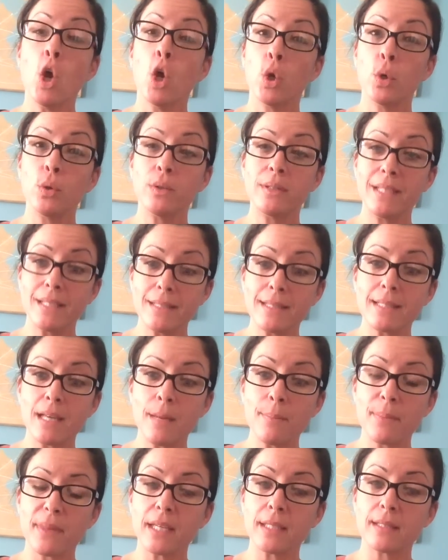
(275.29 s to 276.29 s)
who did
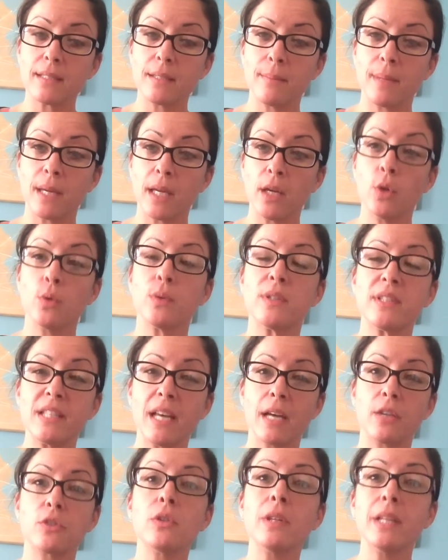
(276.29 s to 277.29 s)
something to me, who
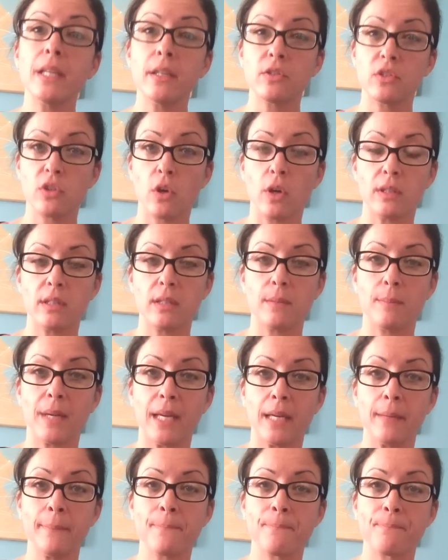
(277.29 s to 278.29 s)
sexually assaulted
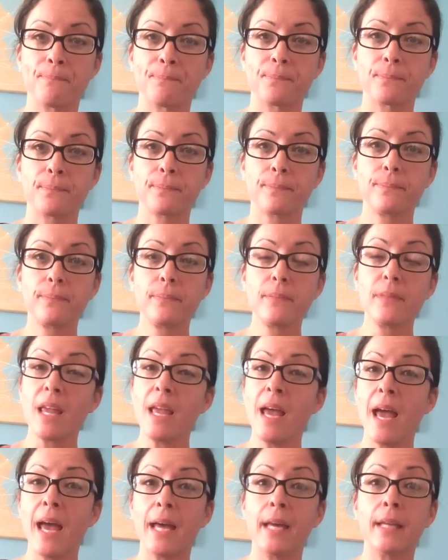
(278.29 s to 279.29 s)
me,
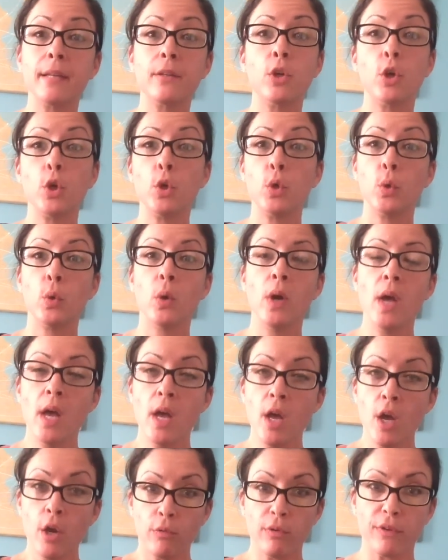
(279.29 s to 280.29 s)
and who
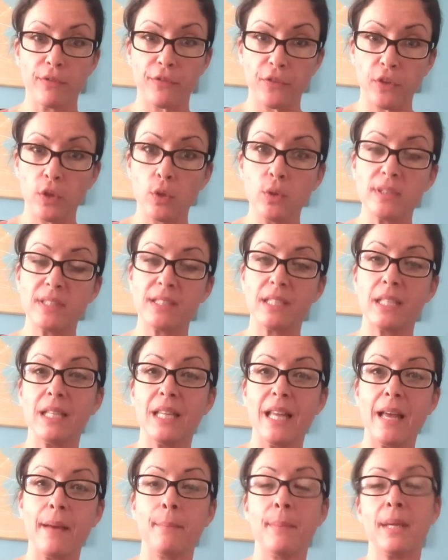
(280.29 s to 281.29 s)
refused to
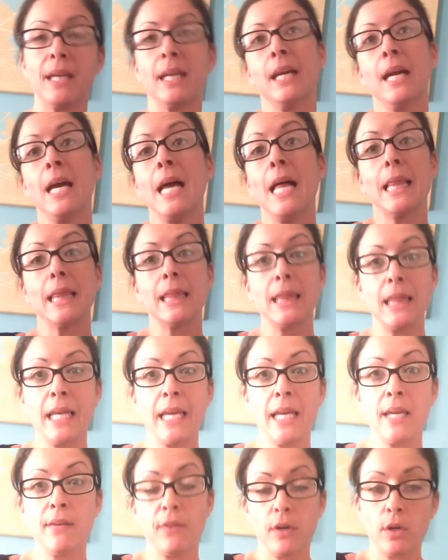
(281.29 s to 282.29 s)
let me
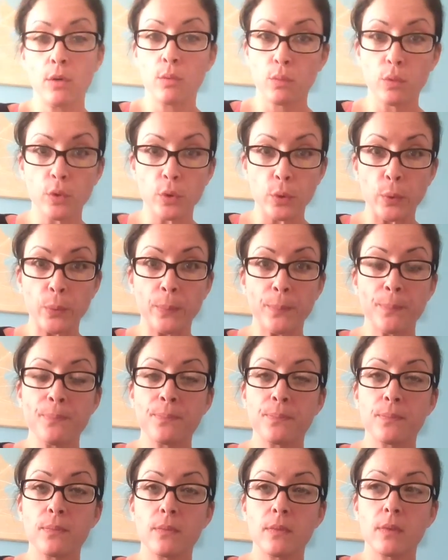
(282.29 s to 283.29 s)
leave a room.
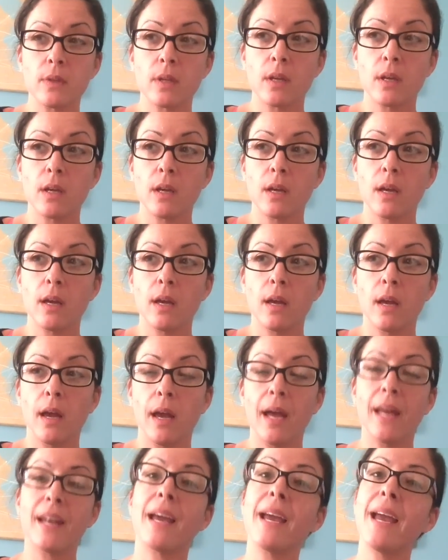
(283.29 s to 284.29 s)

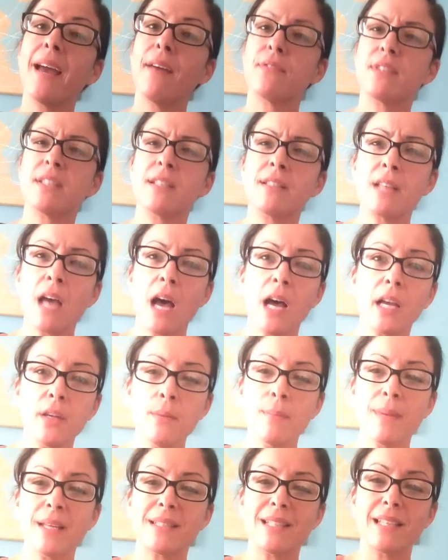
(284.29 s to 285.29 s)
And I have
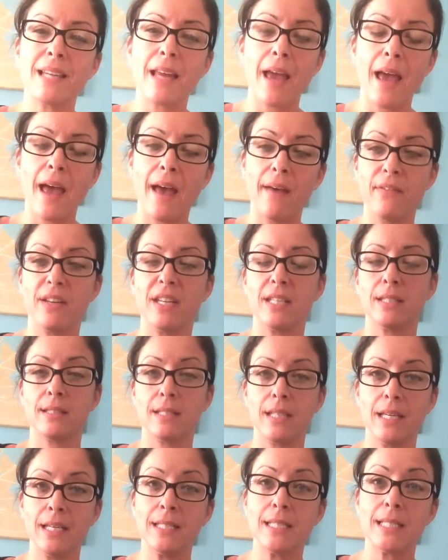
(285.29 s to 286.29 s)
documented
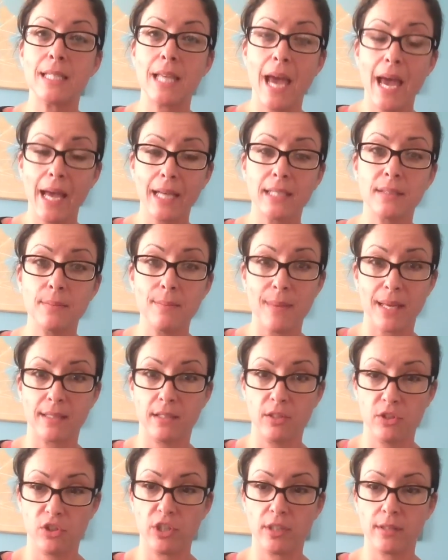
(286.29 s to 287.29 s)
evidence in text
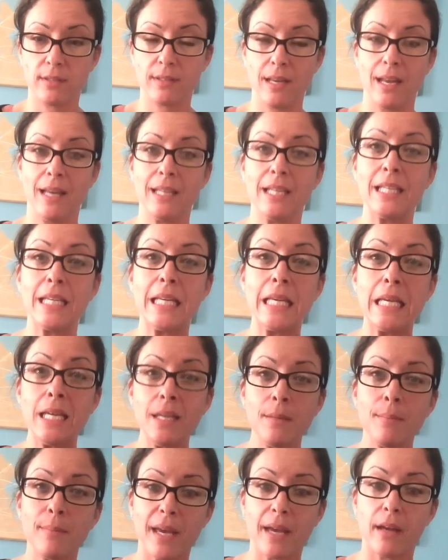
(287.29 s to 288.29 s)
messages and in
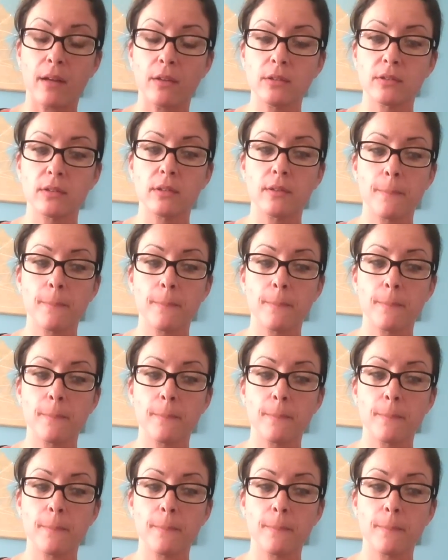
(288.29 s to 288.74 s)
emails